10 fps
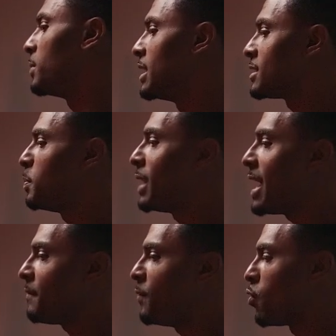This
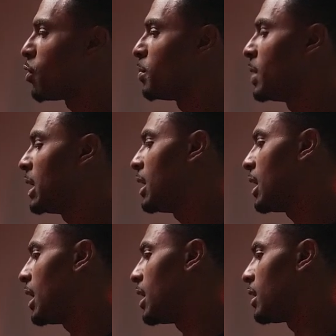platform,
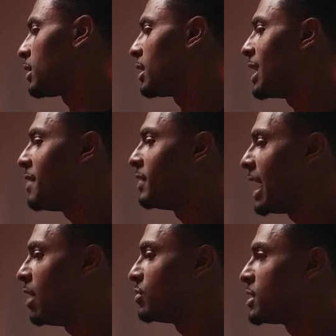the Lava
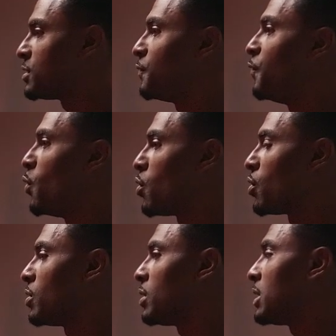Lounge, is
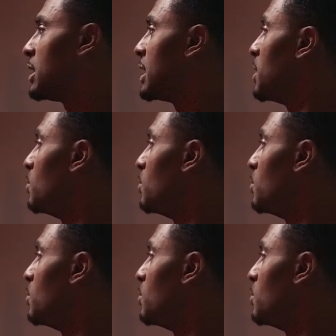for the